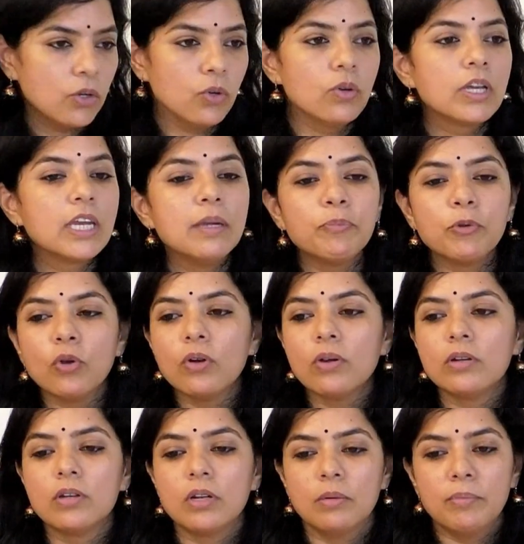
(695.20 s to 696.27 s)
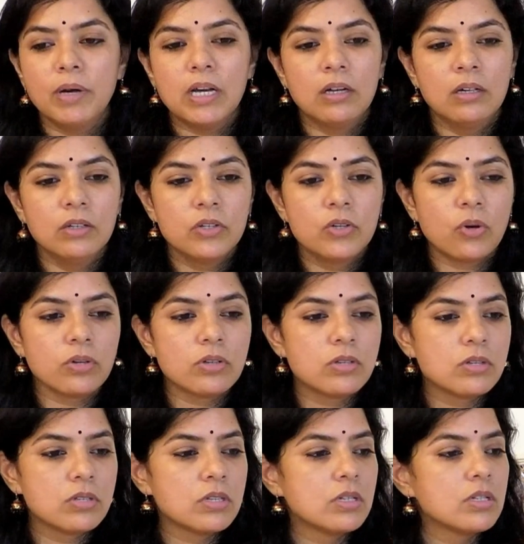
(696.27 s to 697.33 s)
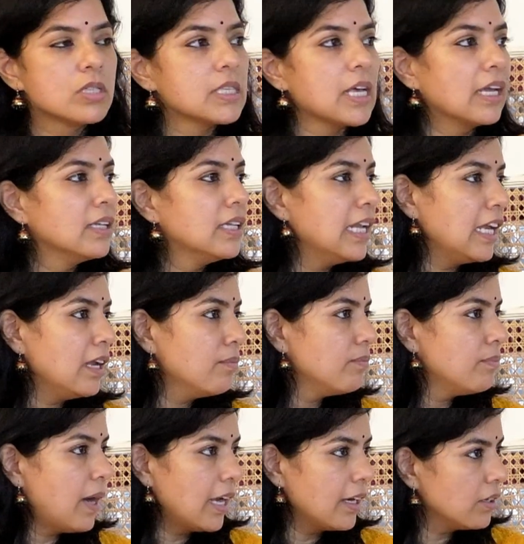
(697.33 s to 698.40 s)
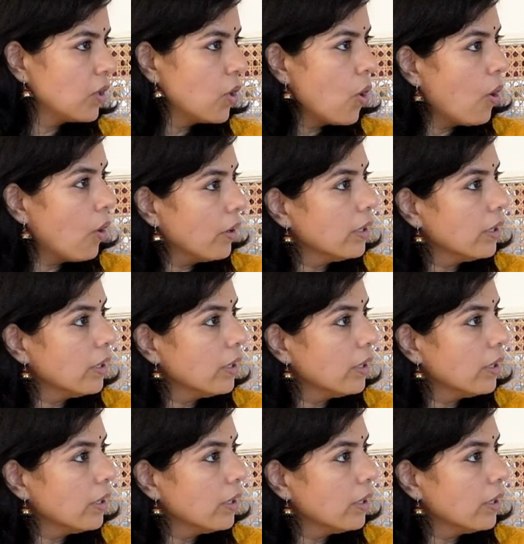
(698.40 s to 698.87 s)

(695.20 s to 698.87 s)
you keep your daughters or a son named by a god,